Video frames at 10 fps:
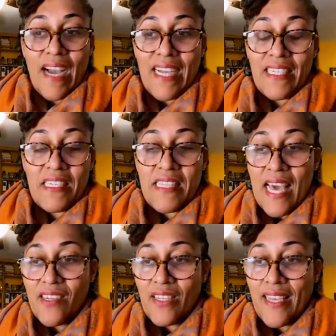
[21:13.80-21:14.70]
I did
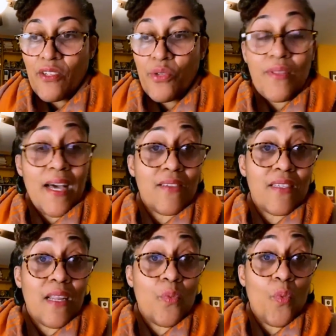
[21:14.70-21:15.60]
that in like
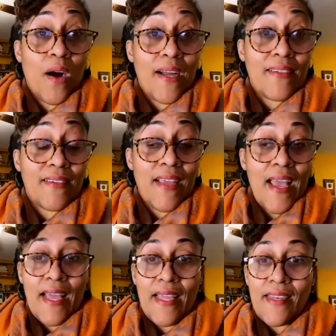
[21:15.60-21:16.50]
2001,
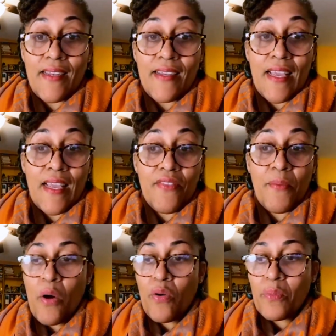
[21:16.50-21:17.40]
and
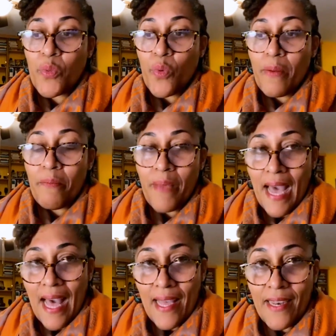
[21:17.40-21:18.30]
the poems weren't
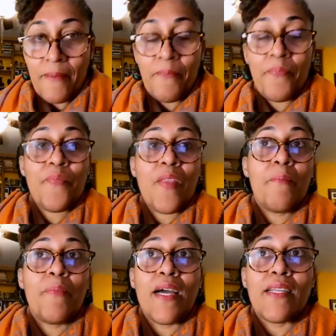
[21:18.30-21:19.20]
bad,
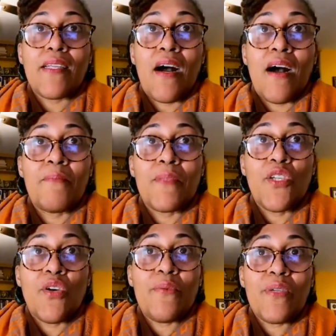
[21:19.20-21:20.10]
but
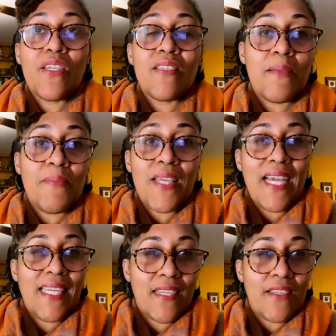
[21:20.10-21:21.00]
you know, it was just
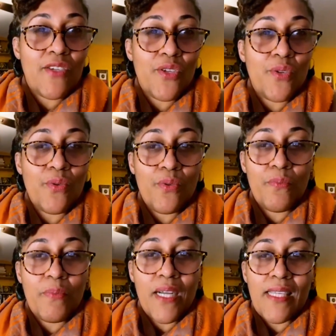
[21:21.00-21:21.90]
something I needed to
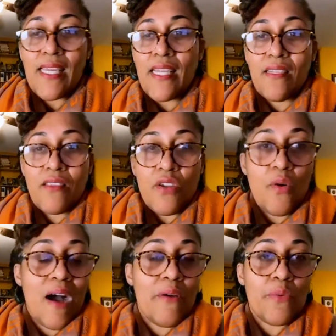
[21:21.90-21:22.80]
do because I needed to
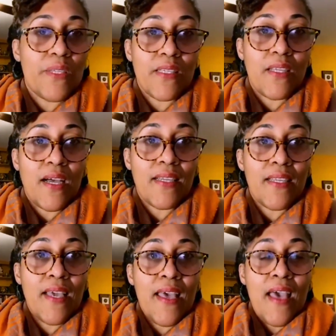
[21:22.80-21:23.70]
know how it was
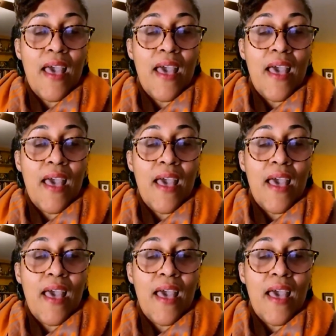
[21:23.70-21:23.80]
done.